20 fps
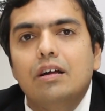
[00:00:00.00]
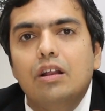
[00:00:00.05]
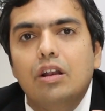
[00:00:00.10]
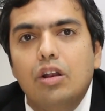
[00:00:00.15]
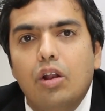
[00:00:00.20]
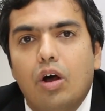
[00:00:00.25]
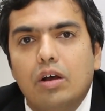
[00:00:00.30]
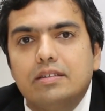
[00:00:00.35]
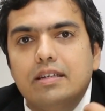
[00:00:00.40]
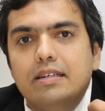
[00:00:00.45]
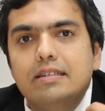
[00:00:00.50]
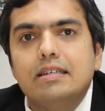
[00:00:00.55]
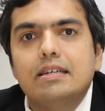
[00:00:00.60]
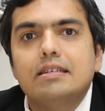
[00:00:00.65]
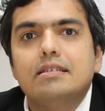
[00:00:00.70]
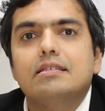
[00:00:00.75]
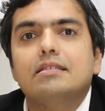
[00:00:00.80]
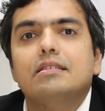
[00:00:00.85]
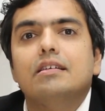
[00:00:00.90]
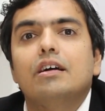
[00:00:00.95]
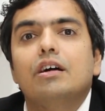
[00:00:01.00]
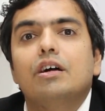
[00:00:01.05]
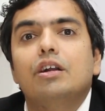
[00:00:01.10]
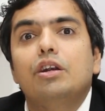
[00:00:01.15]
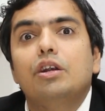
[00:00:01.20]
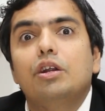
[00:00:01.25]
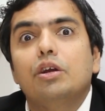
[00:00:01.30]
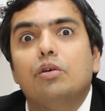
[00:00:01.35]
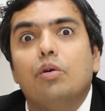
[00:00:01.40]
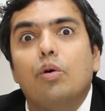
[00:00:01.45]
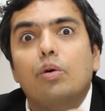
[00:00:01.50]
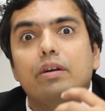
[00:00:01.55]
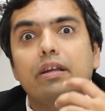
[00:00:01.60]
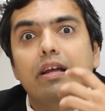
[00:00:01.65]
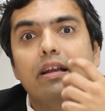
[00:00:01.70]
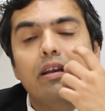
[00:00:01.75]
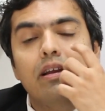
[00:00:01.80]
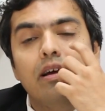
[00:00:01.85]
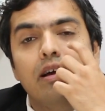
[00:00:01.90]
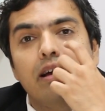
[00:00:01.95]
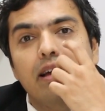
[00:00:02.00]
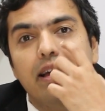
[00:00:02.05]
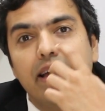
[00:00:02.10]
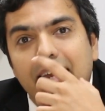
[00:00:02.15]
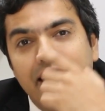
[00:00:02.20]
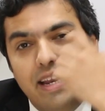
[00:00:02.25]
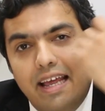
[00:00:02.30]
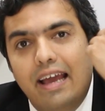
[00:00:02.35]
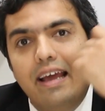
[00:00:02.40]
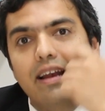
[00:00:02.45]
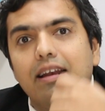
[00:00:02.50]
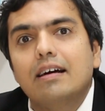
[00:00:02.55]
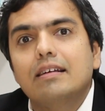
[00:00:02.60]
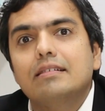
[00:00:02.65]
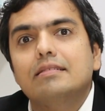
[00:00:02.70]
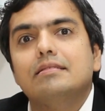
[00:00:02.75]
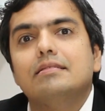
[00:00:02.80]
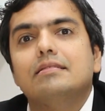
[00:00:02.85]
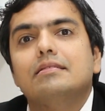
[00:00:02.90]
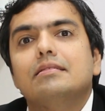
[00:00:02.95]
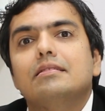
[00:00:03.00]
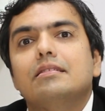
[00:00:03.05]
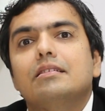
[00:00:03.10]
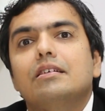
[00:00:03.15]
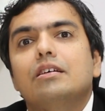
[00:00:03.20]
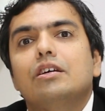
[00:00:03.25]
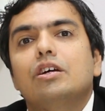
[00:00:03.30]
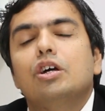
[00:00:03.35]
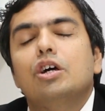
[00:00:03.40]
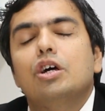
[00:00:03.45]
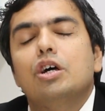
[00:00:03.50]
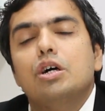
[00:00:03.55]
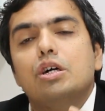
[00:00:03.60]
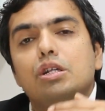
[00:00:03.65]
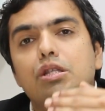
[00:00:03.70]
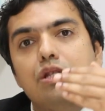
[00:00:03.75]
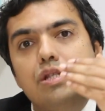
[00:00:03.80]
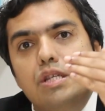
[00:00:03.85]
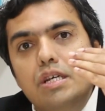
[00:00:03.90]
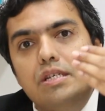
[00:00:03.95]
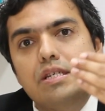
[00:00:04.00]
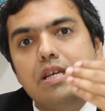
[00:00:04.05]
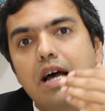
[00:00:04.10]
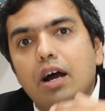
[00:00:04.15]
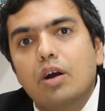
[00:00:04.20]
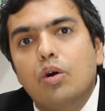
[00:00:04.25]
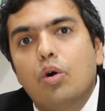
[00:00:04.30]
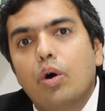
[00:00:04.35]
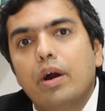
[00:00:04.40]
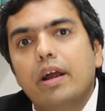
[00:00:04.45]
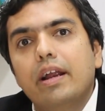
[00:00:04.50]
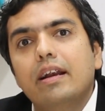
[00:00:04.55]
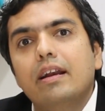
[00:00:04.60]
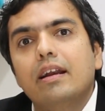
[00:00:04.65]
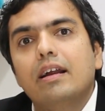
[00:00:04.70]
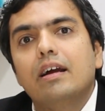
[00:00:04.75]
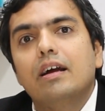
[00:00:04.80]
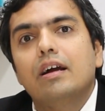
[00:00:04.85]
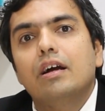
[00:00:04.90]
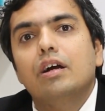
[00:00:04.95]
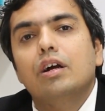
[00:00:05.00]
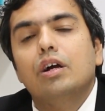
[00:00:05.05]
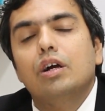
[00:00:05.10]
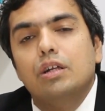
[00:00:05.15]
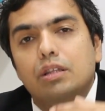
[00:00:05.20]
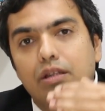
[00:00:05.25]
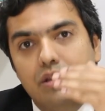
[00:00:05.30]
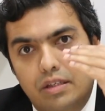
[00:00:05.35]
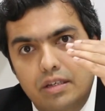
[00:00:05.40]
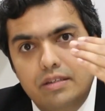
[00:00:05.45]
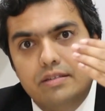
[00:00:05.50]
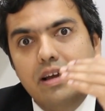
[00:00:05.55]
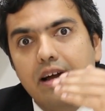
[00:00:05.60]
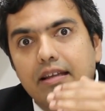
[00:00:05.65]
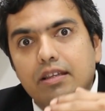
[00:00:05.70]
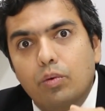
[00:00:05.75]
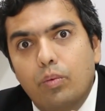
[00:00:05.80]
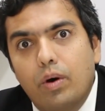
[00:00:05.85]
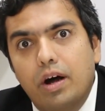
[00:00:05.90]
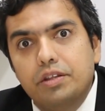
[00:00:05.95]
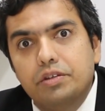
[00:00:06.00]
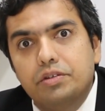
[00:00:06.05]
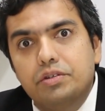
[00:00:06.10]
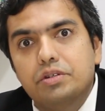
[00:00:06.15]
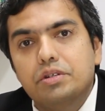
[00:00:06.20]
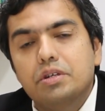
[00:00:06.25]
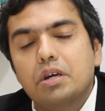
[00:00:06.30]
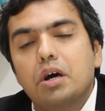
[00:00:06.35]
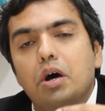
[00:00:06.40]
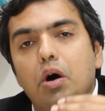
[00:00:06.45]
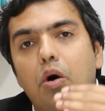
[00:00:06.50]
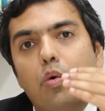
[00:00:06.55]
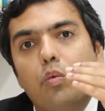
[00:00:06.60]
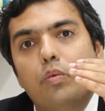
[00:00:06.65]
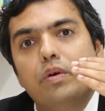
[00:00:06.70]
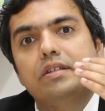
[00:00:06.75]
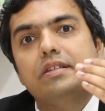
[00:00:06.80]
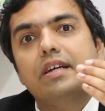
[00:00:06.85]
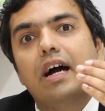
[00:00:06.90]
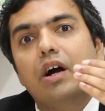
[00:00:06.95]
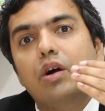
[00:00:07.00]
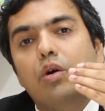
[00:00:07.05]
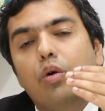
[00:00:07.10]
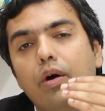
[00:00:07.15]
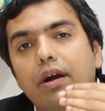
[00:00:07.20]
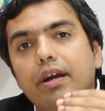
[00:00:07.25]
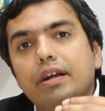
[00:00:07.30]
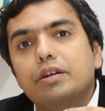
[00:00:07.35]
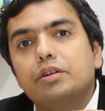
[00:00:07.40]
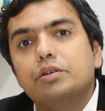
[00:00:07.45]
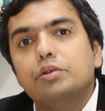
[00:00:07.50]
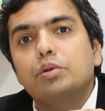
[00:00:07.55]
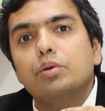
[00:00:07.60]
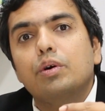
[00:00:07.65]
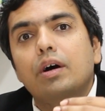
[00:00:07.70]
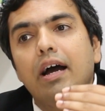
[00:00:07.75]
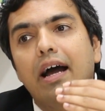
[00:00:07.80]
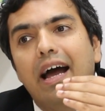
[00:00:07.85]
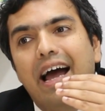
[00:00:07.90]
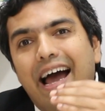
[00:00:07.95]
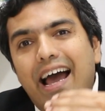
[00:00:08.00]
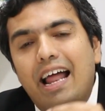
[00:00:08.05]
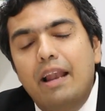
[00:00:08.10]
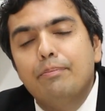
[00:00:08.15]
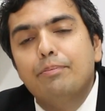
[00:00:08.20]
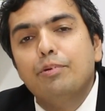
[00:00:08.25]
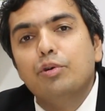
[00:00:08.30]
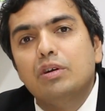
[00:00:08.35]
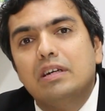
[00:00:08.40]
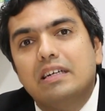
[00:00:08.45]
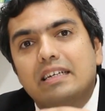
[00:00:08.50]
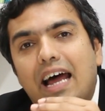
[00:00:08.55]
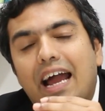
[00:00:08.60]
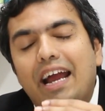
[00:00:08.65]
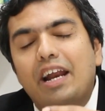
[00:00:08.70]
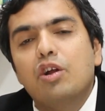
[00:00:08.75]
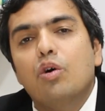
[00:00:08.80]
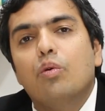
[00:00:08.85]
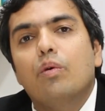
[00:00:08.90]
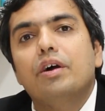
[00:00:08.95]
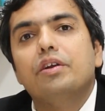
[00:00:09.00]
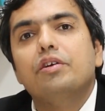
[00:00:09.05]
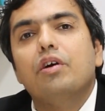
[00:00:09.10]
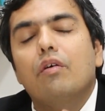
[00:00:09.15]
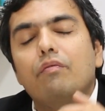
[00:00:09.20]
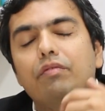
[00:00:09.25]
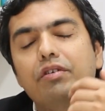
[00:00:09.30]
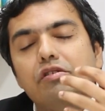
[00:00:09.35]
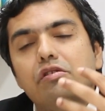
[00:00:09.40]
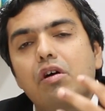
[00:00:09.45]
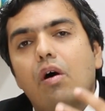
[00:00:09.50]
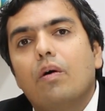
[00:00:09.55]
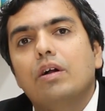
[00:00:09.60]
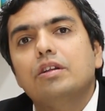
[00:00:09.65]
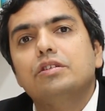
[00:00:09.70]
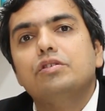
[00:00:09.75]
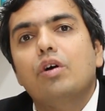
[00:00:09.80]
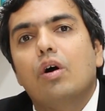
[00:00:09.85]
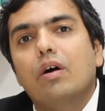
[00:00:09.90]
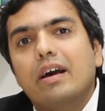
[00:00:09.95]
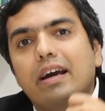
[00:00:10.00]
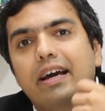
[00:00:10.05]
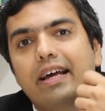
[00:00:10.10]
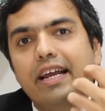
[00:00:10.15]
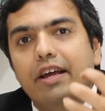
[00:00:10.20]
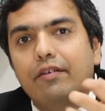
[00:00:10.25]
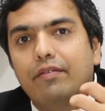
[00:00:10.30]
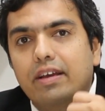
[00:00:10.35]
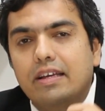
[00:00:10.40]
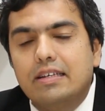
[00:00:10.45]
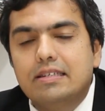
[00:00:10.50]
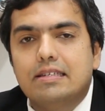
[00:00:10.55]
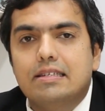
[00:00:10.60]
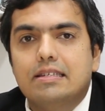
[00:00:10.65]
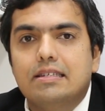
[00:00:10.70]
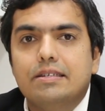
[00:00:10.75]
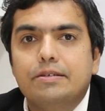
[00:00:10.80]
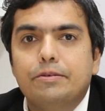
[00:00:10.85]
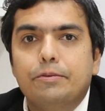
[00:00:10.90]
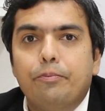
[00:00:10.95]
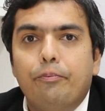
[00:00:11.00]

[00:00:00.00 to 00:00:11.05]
lozenges, nicotine inhalers. These are the ones which are going to help you tide over your withdrawals, your cravings.